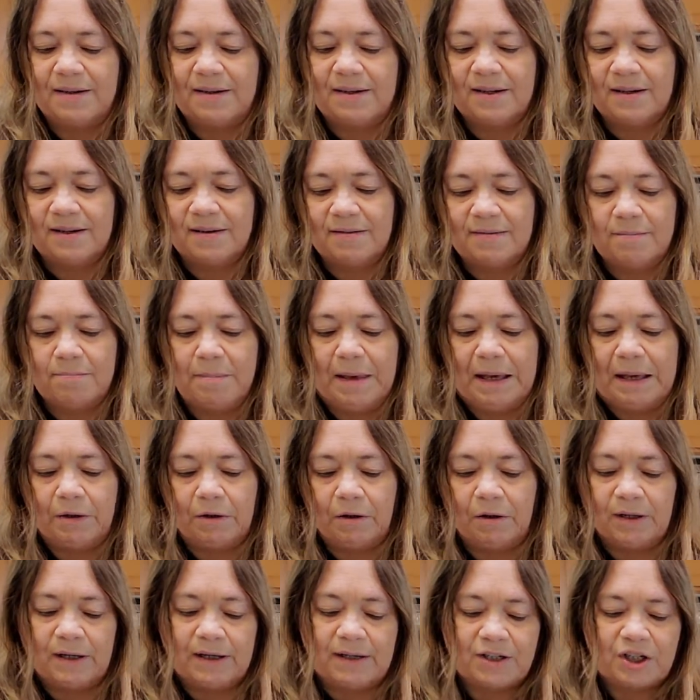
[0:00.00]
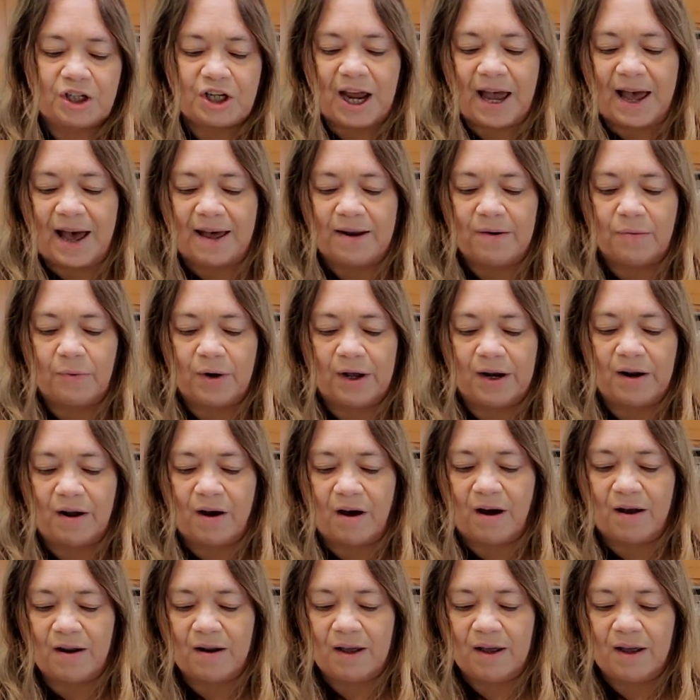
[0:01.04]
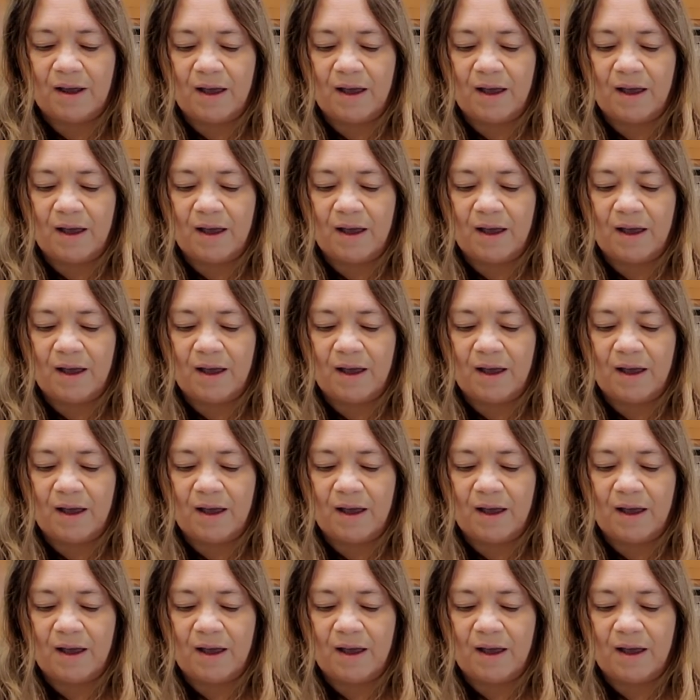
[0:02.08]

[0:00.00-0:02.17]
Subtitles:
to mingle and chat and whatnot.